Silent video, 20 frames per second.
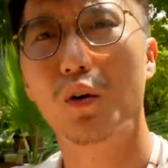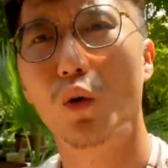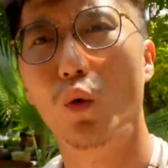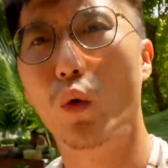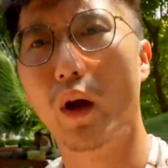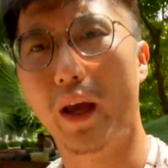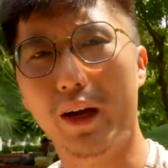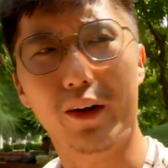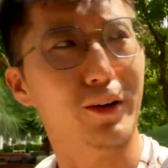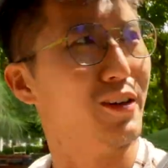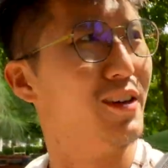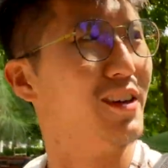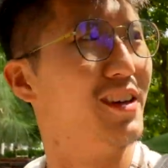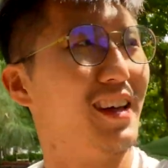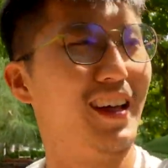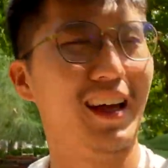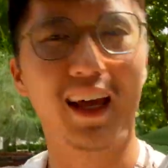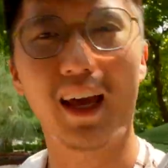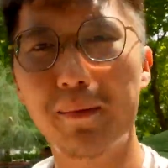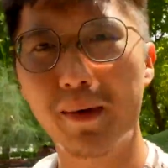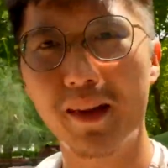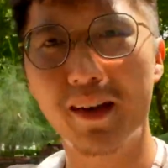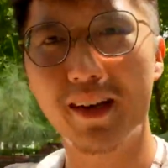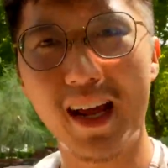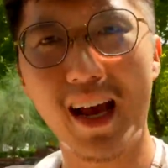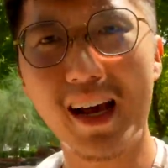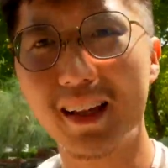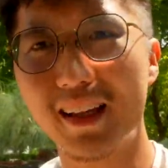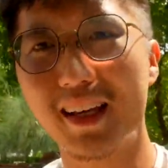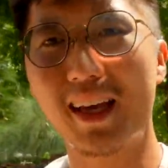where in
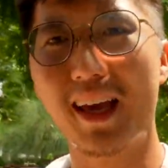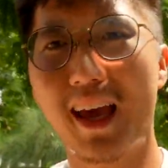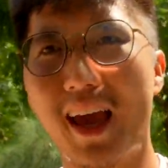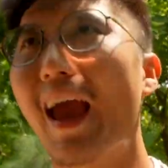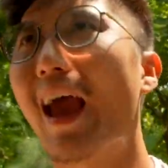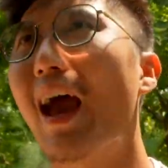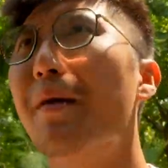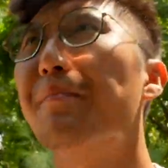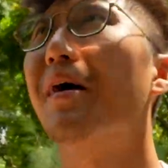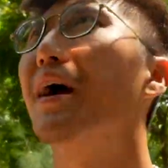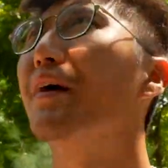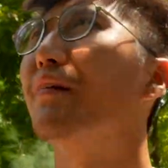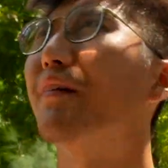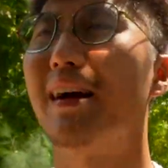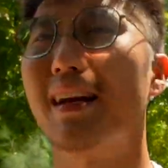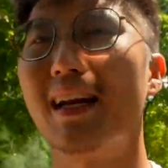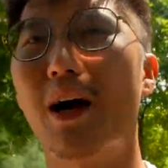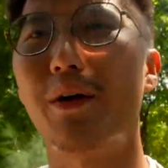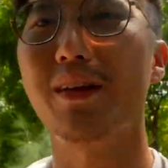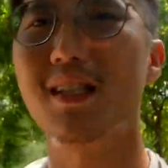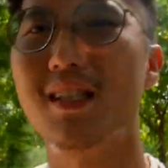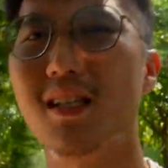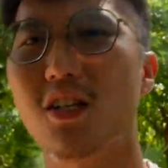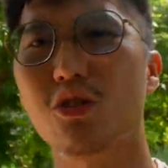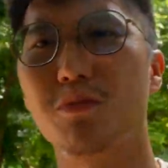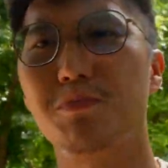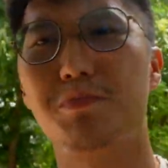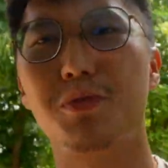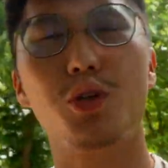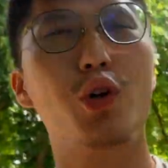Delhi am I right now? It's such a
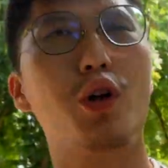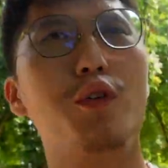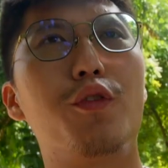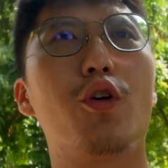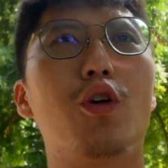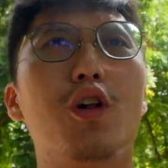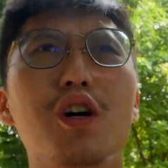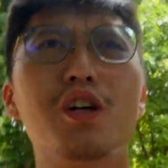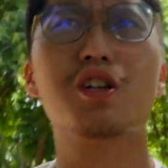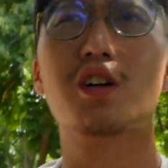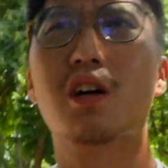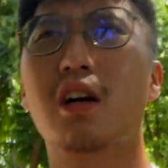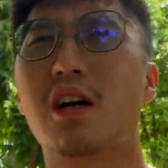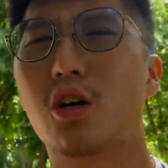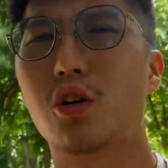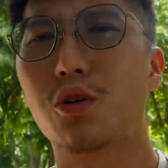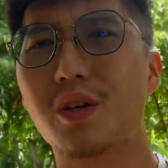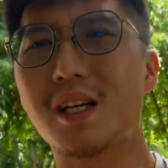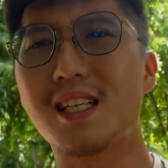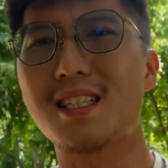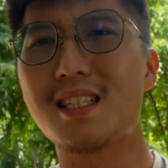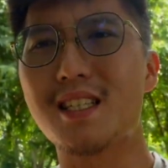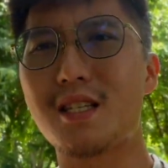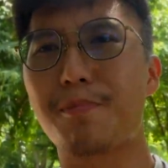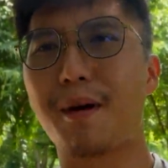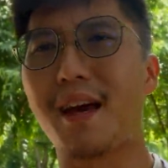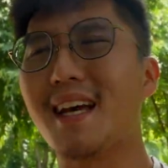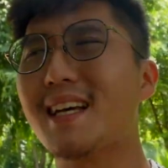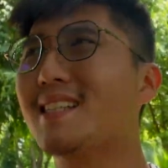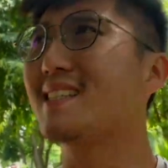beautiful green
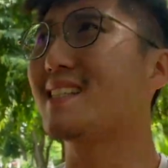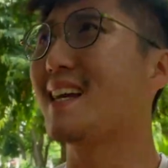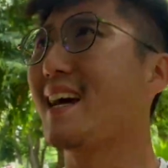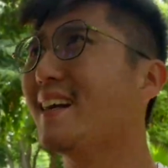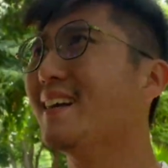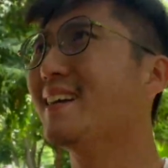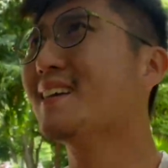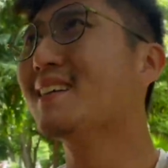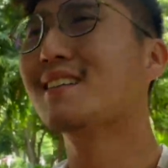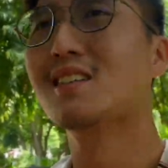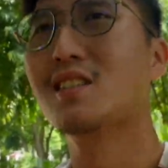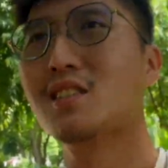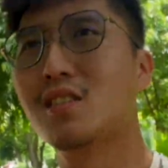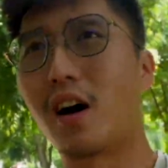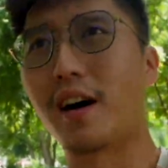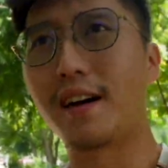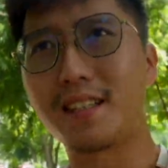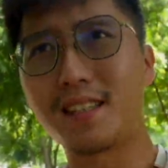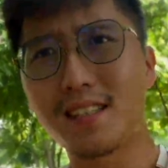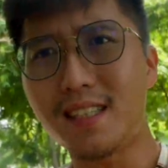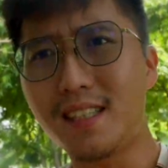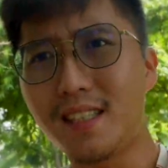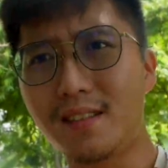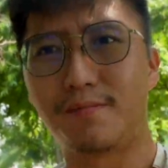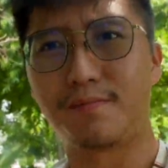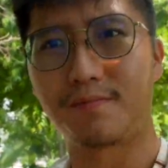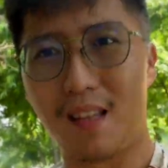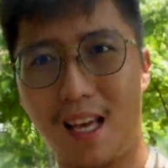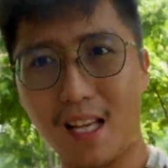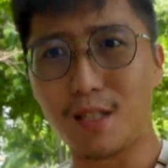space, and honestly,
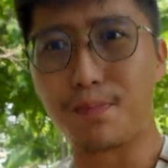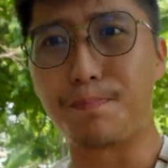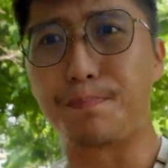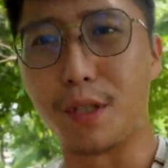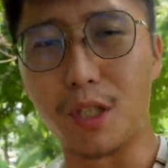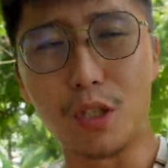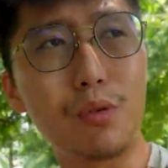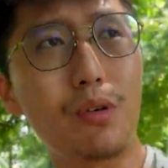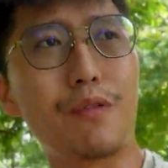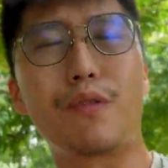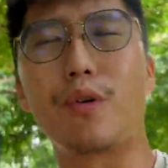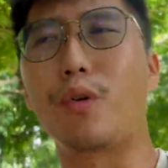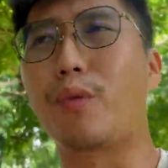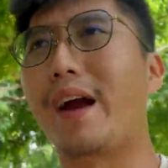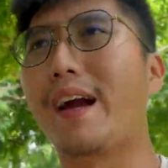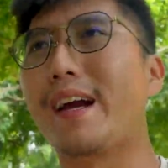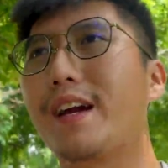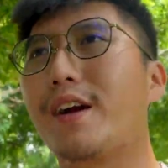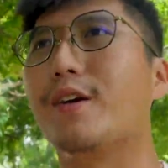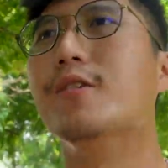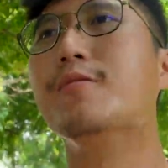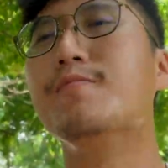it's beautiful right here.